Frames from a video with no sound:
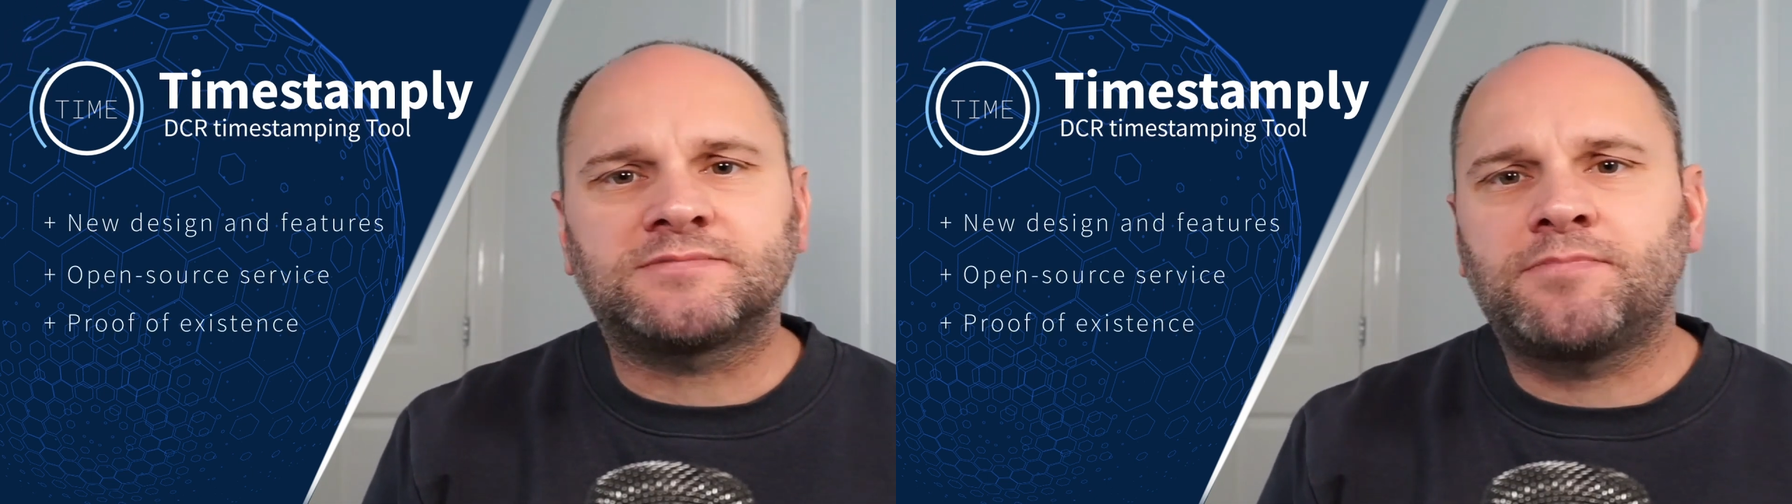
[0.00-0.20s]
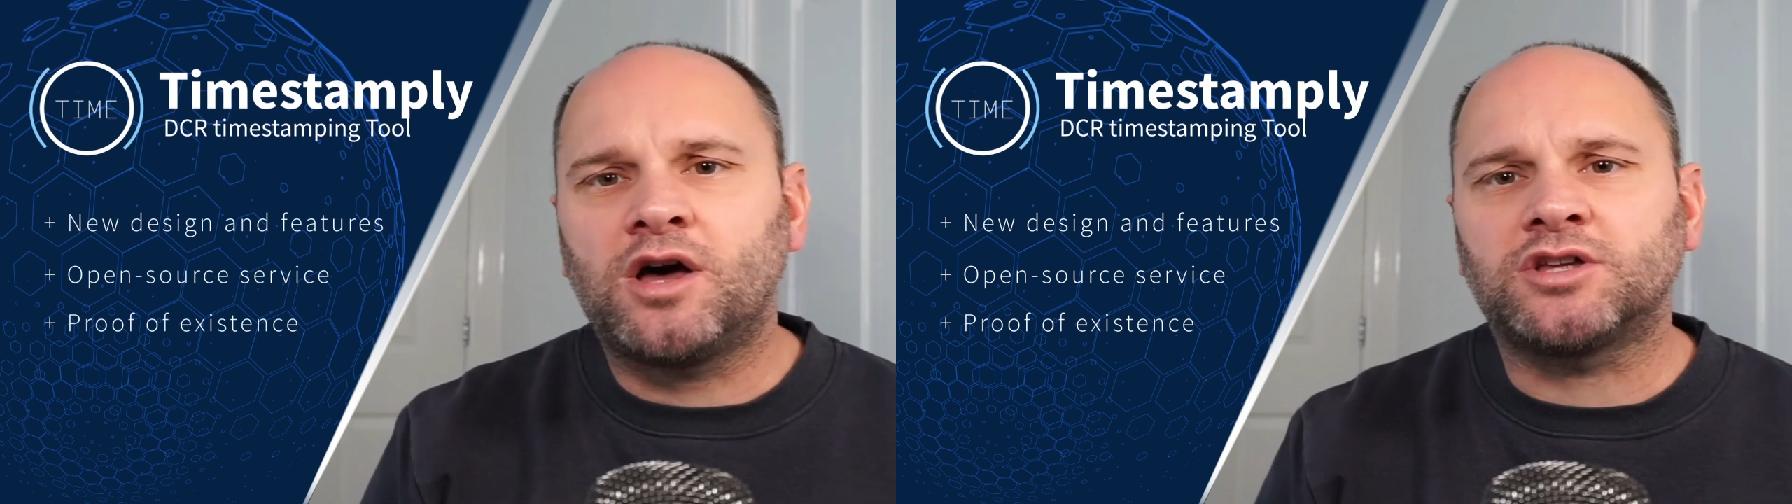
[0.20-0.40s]

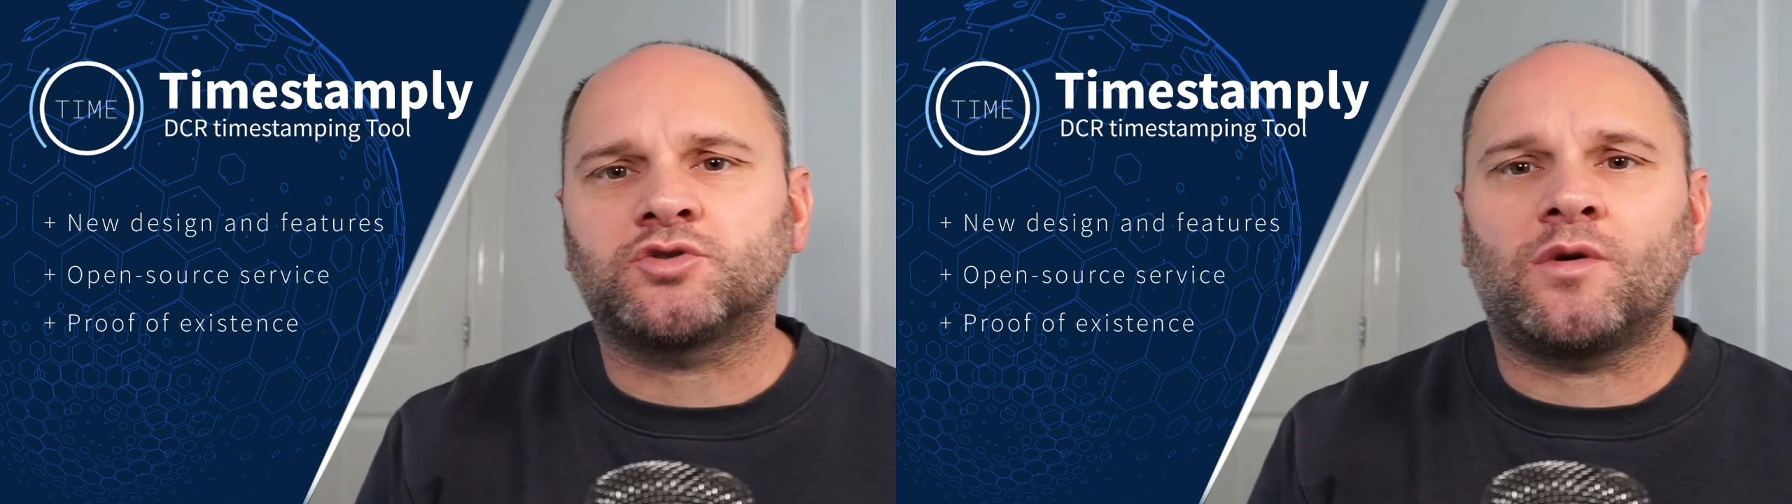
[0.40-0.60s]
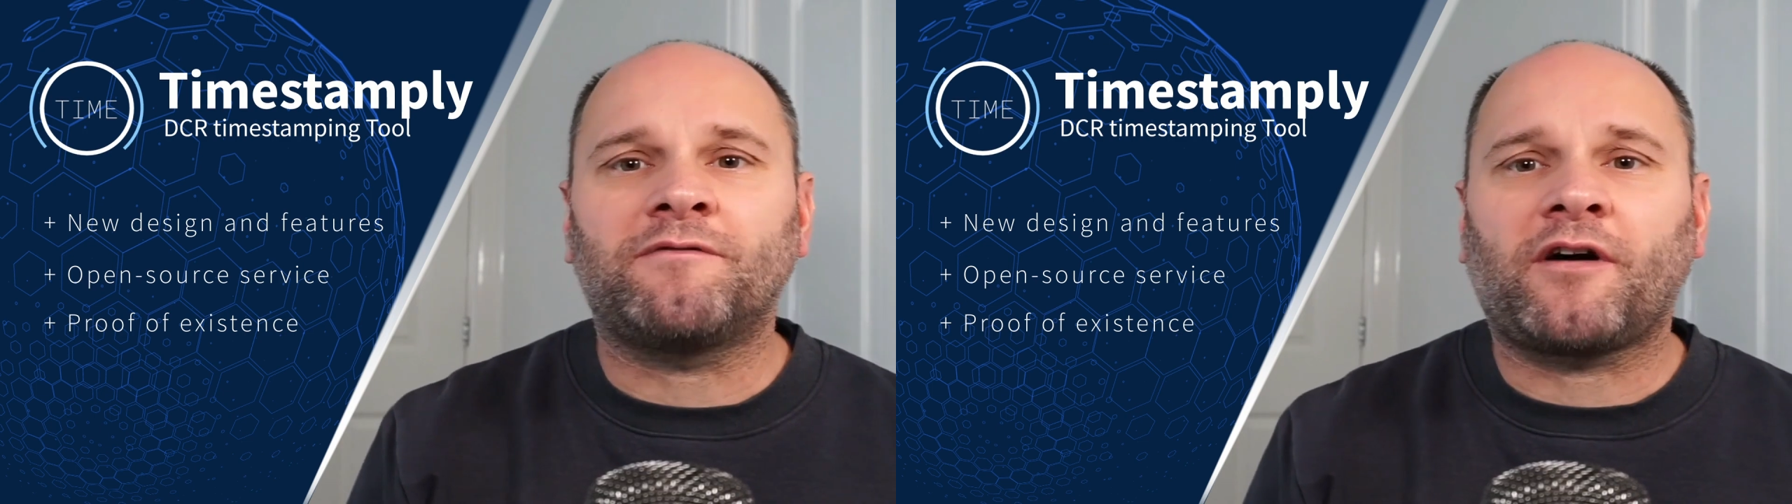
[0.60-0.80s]

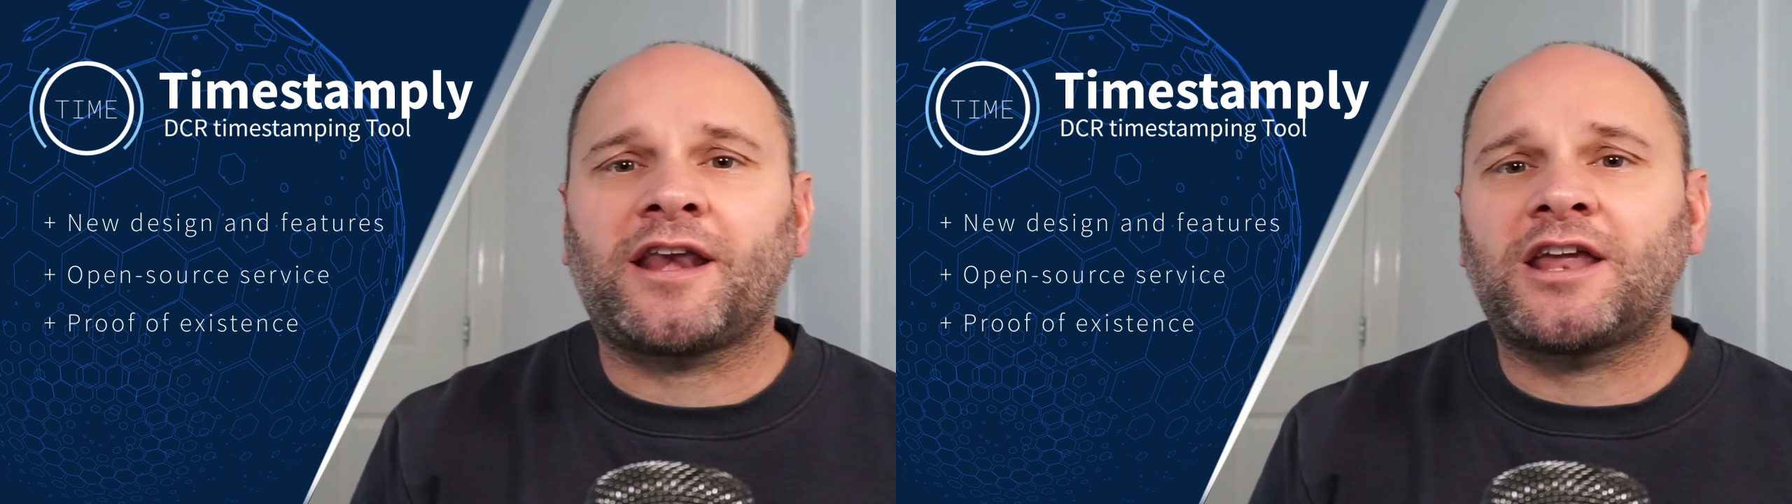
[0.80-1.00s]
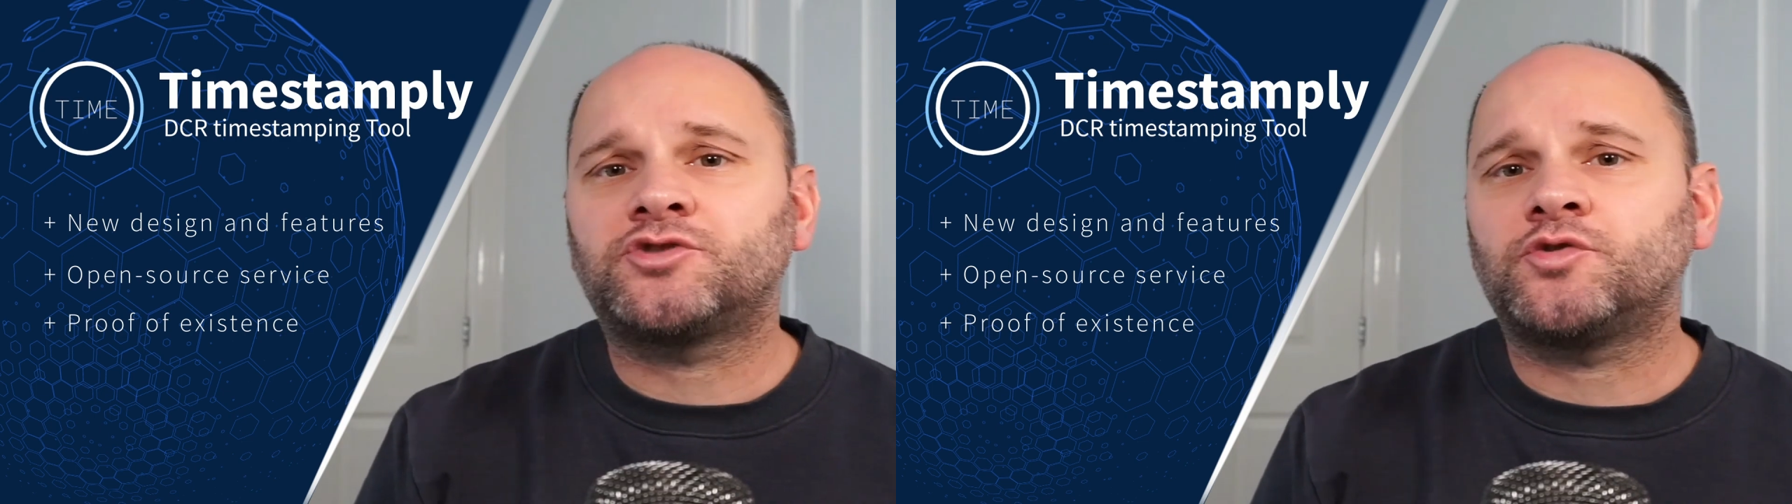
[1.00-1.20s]
personal and
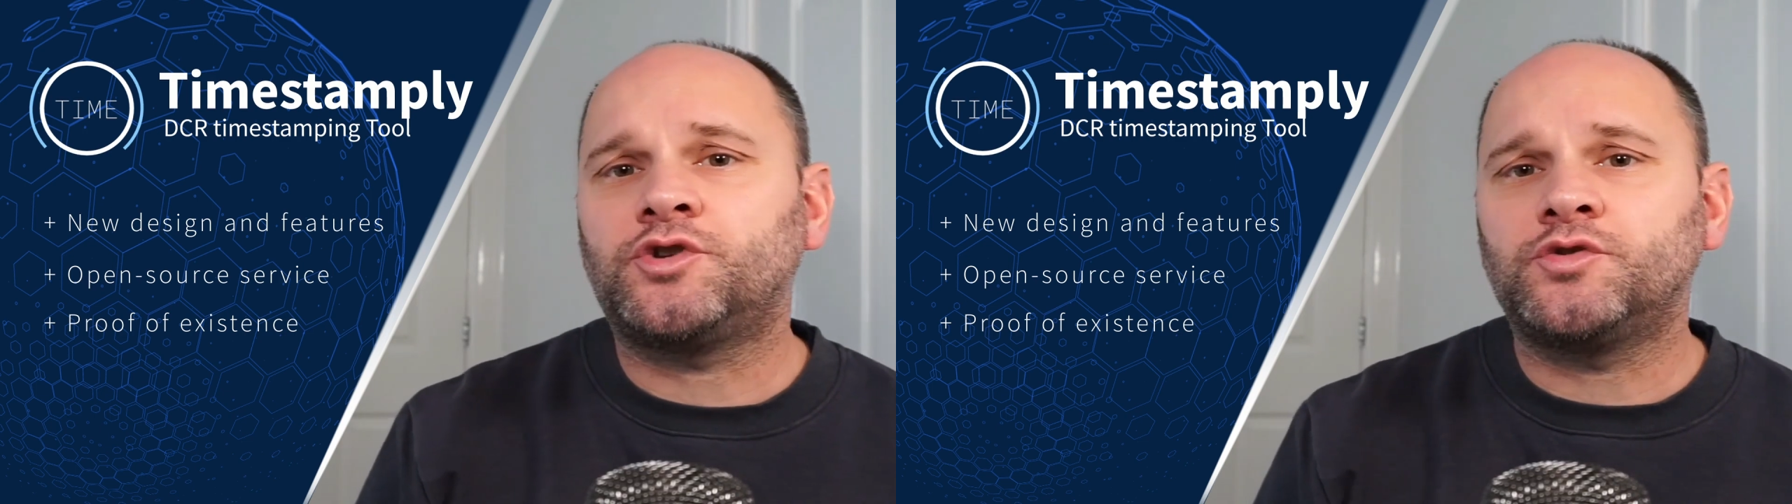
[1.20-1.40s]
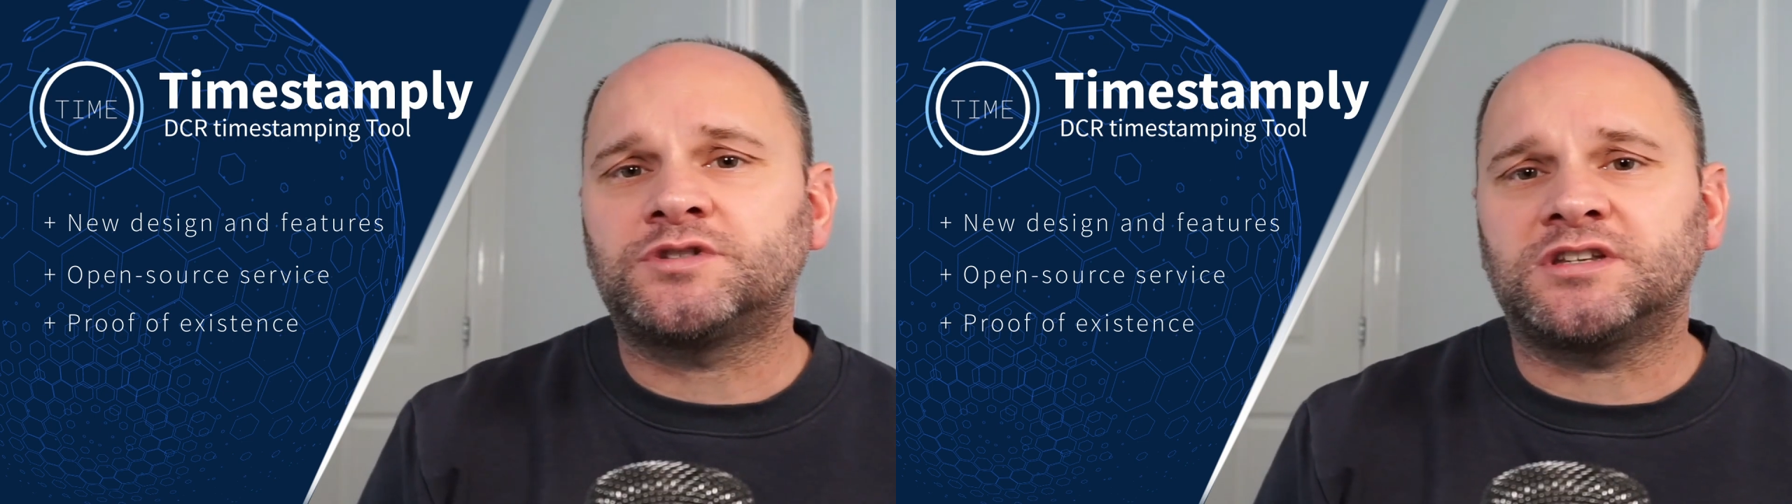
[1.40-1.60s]
financial
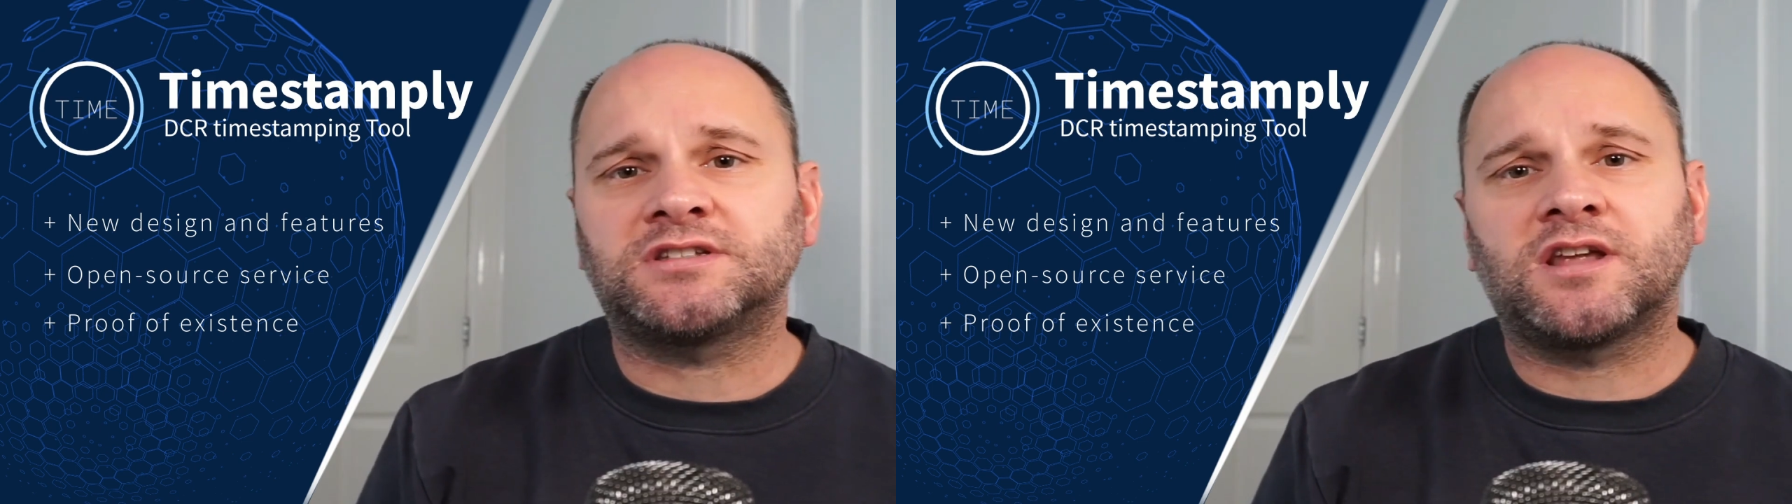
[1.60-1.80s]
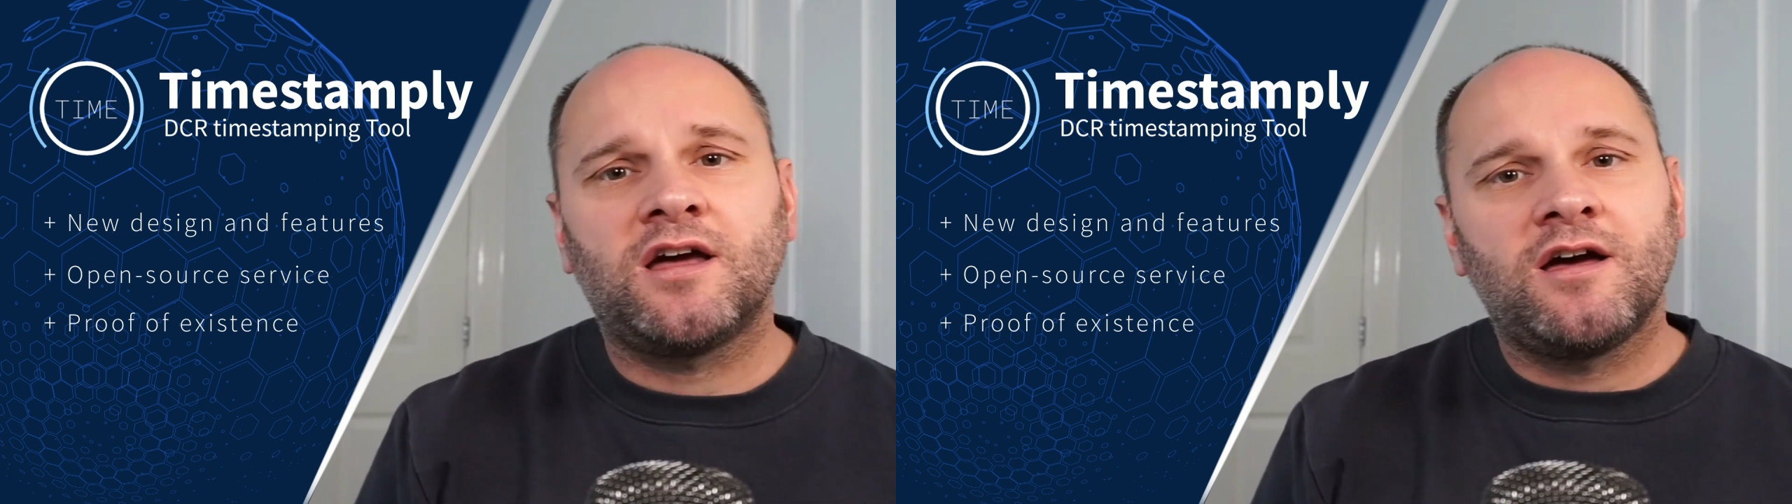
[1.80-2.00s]
uses